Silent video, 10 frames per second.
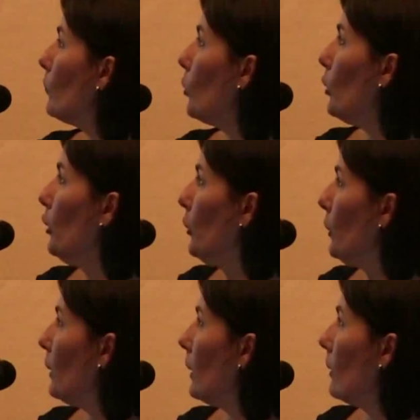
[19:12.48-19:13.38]

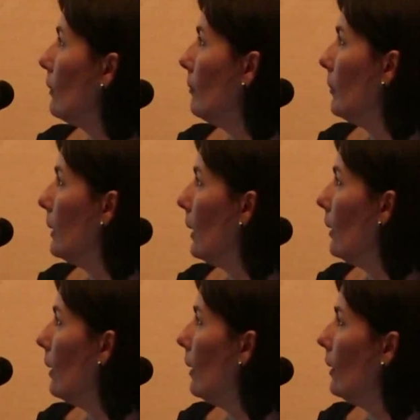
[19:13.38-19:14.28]
using the
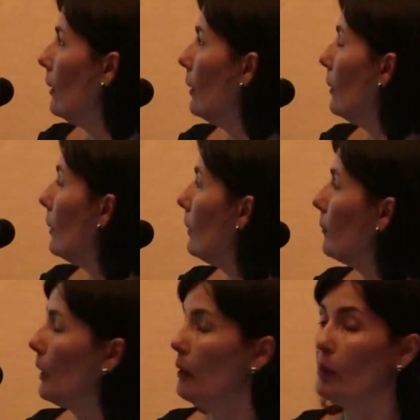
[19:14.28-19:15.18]

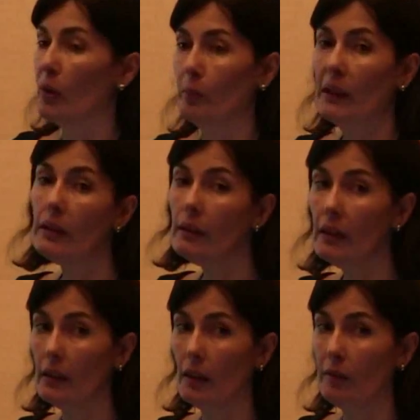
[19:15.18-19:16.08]
barometer
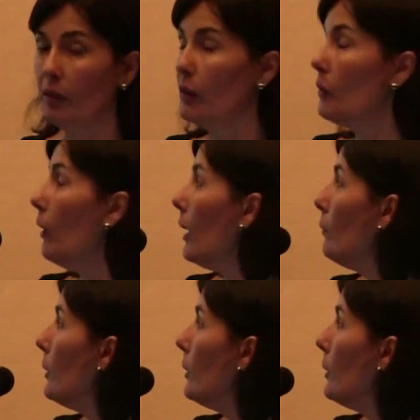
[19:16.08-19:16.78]
that I've described